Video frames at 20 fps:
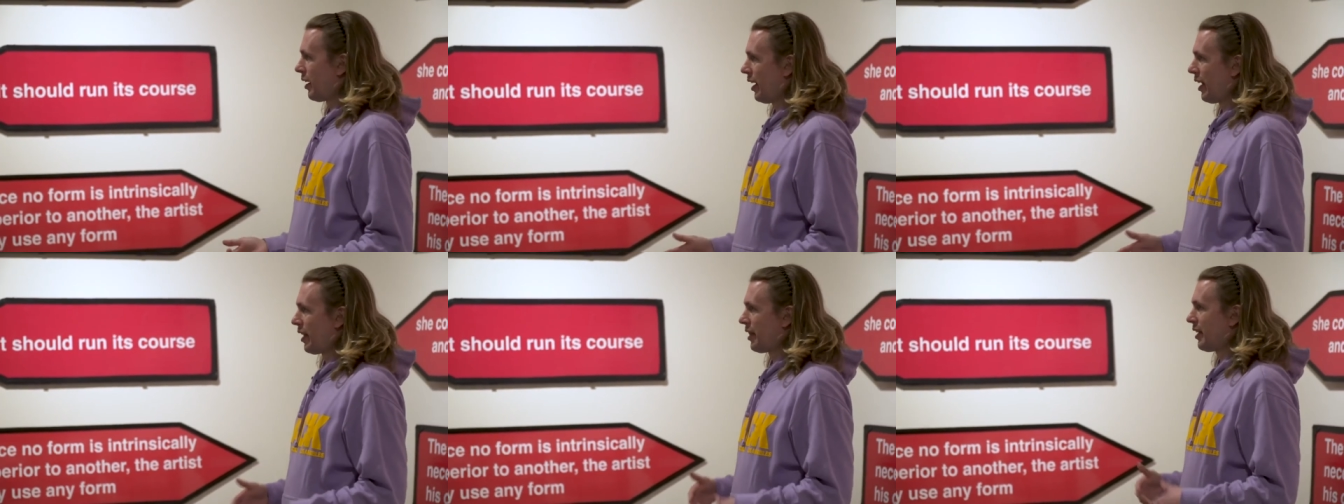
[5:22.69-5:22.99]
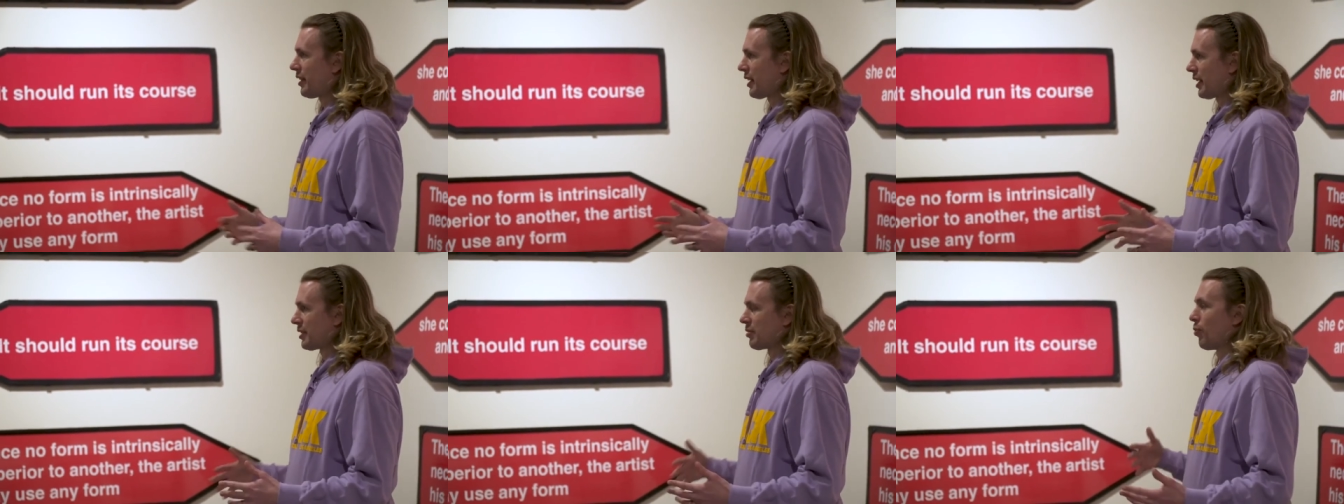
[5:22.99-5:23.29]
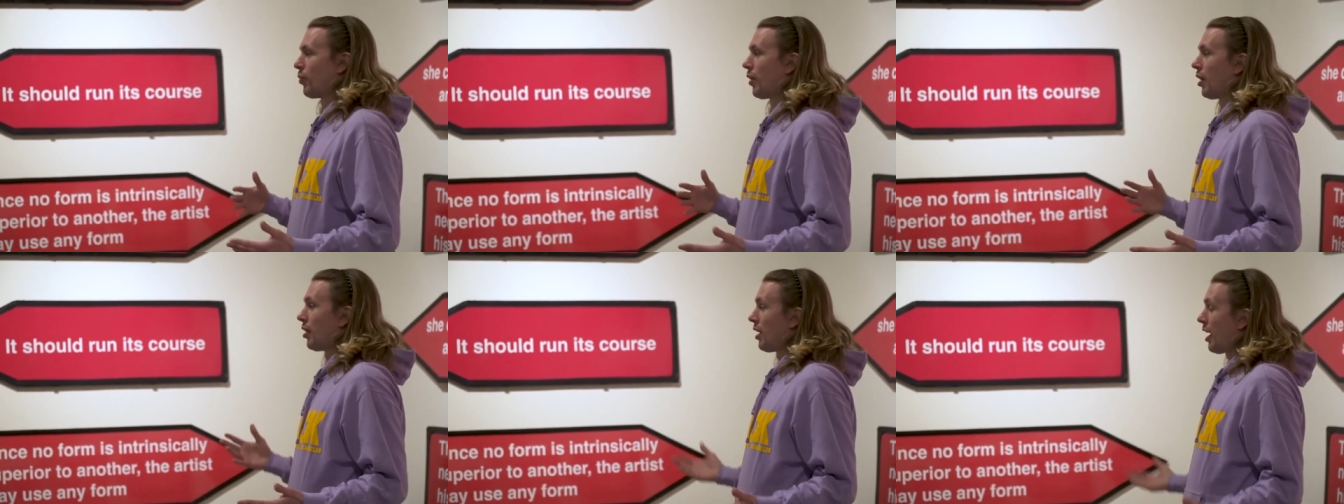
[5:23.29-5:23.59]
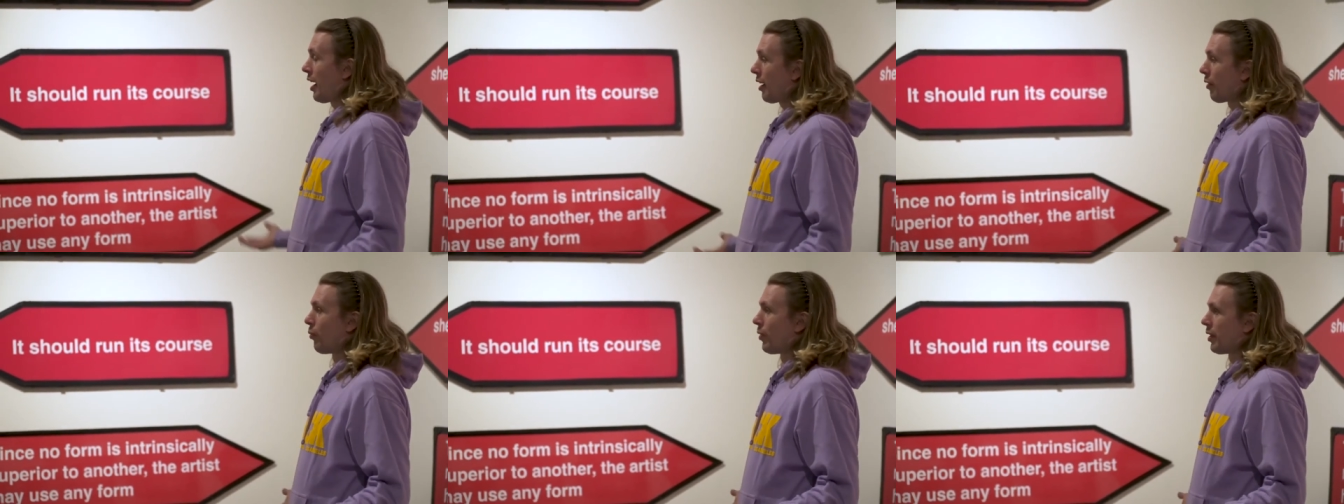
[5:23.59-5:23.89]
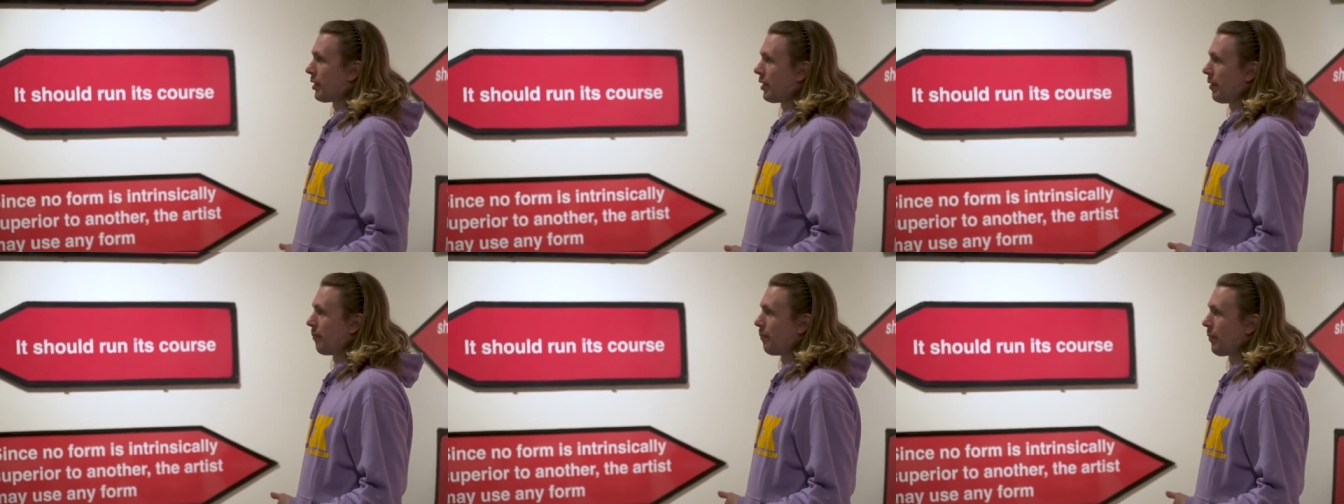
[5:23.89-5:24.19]
And I think that's what, a lot yeah. of
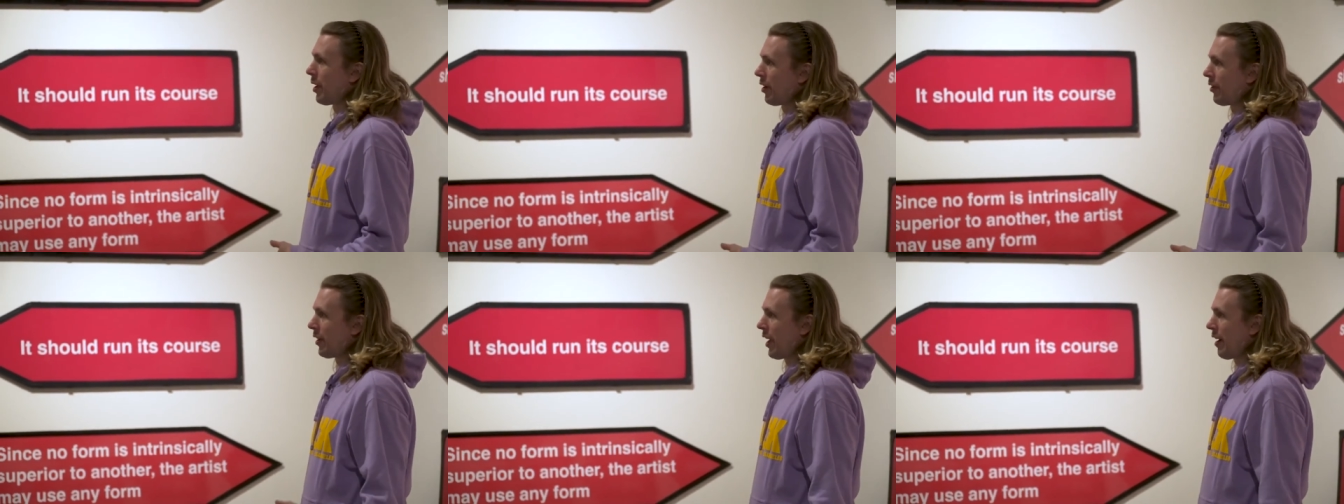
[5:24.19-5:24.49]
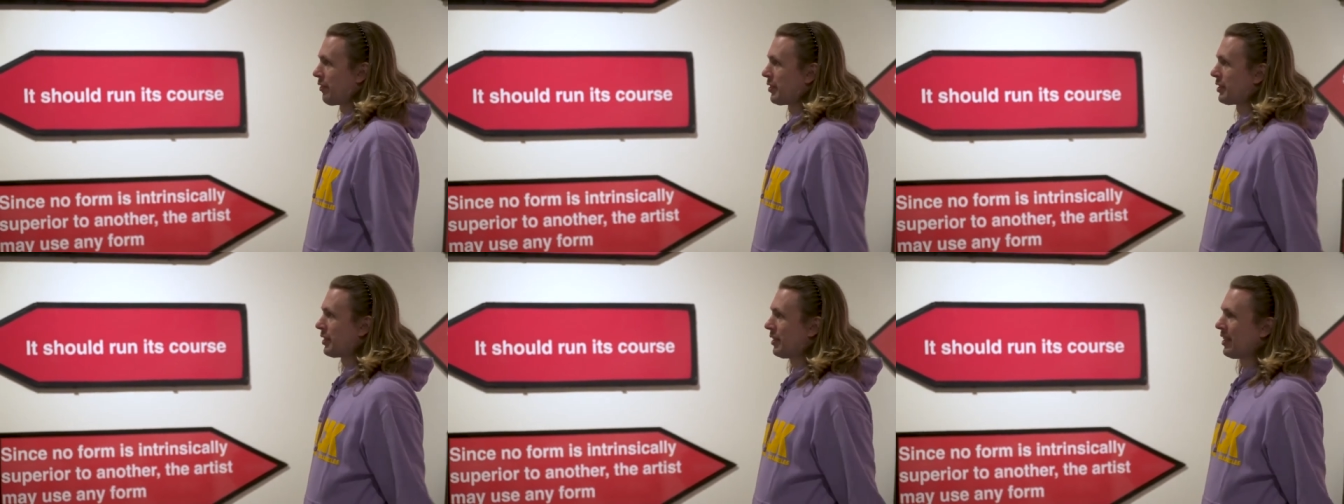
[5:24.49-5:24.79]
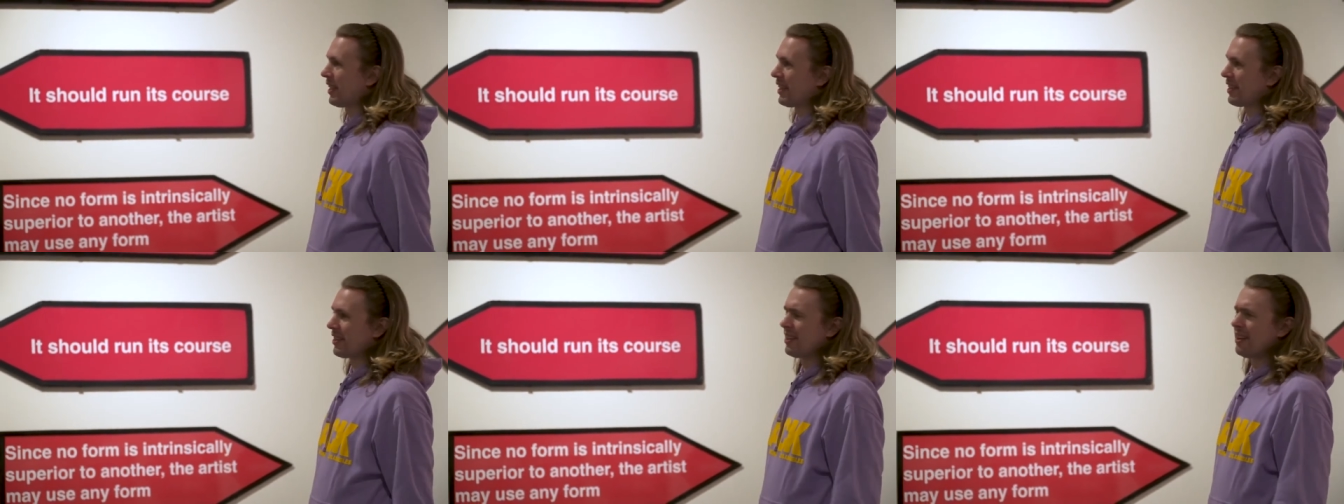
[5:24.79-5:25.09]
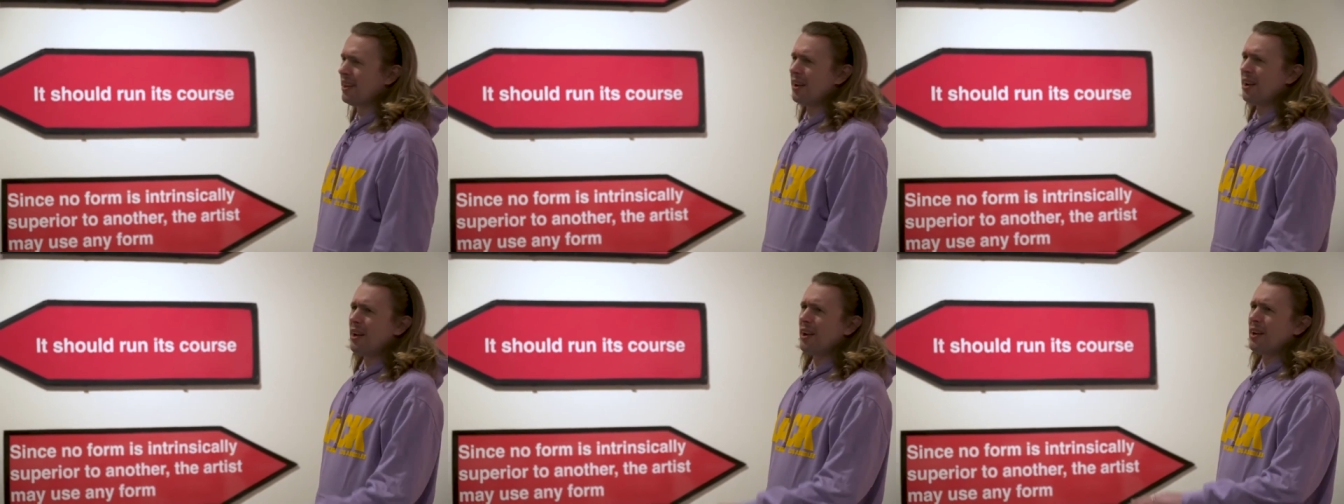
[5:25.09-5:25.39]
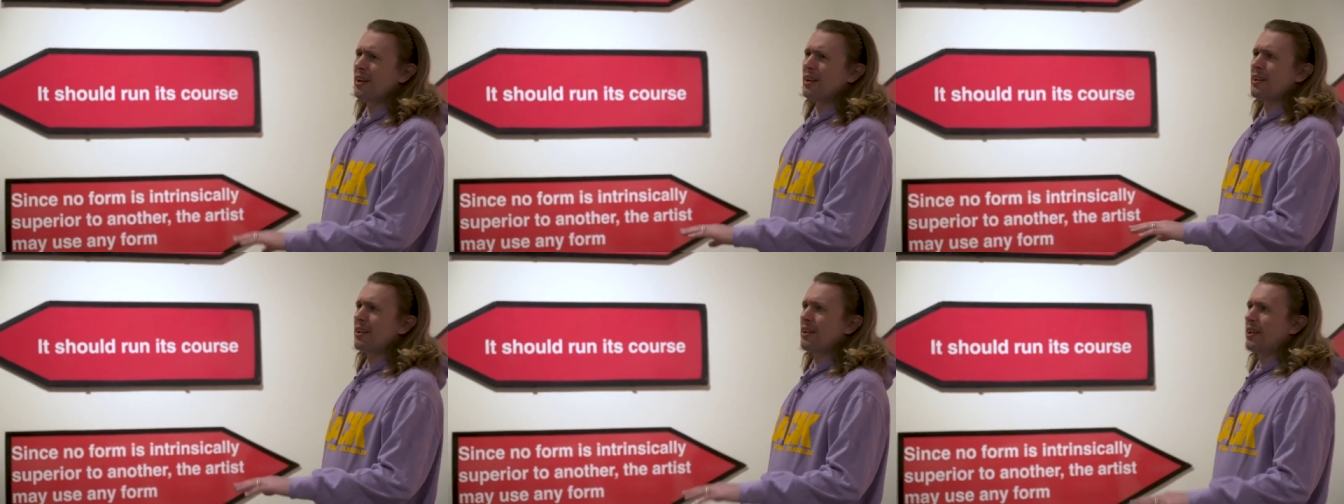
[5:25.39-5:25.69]
what the modern advertising, like,
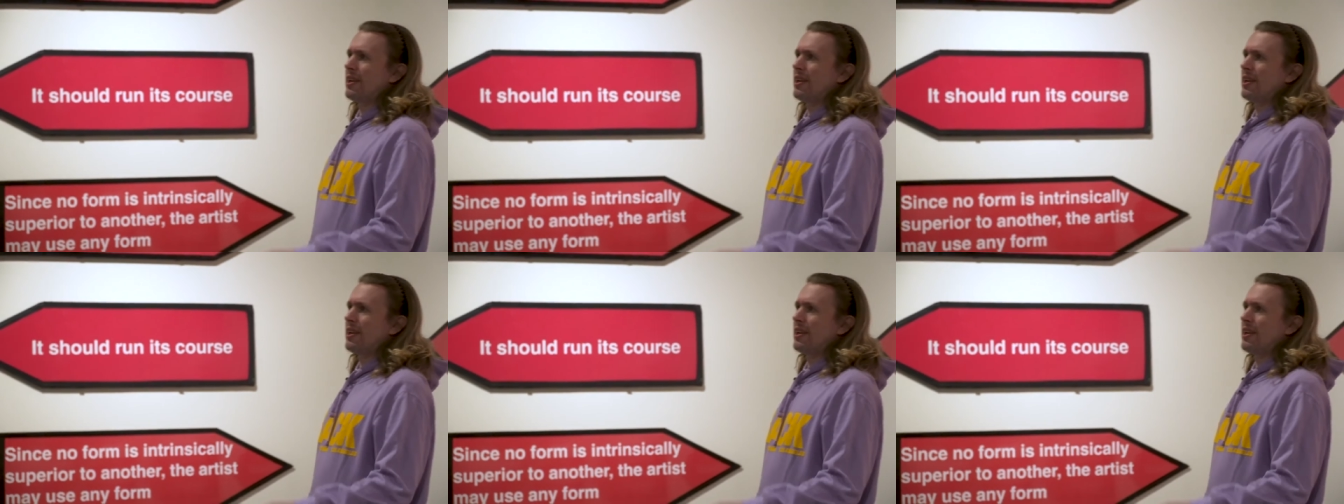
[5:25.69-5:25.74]
yeah.